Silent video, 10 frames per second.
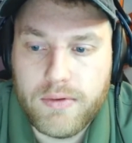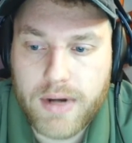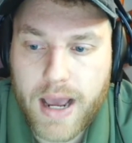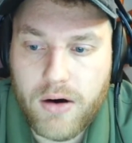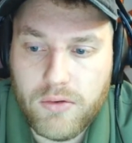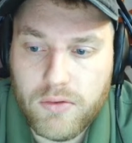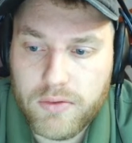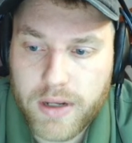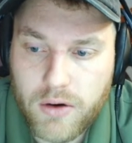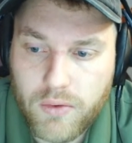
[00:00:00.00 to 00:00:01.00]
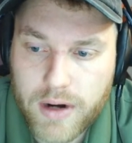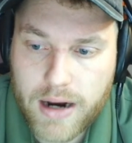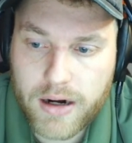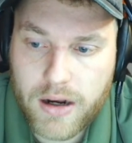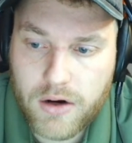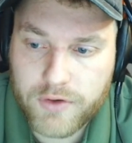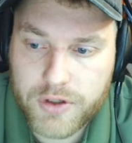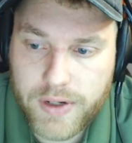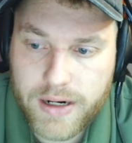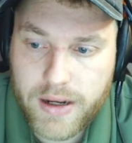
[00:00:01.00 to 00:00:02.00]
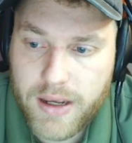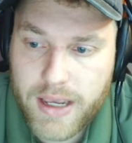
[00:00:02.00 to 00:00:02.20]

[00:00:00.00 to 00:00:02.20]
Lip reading: Now, we're not going to overdo it.